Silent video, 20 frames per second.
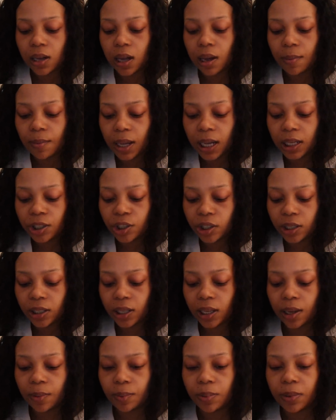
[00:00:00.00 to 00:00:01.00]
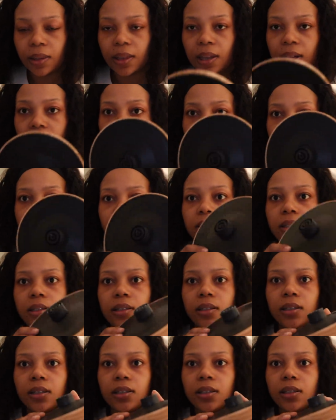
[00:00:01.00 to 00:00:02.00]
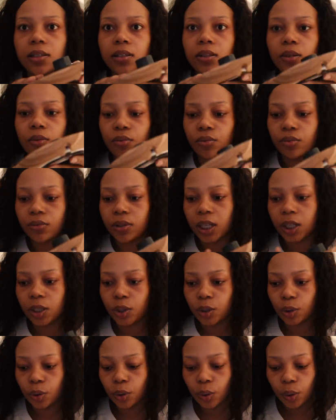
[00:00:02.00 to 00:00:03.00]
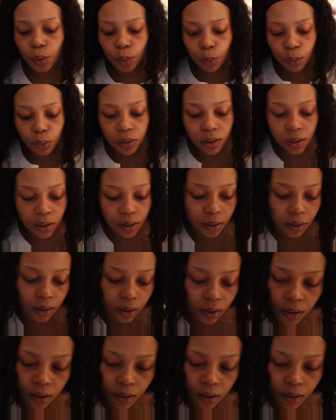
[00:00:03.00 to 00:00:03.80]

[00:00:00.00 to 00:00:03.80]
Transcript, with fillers: I'm actually happy that this is the route I chose.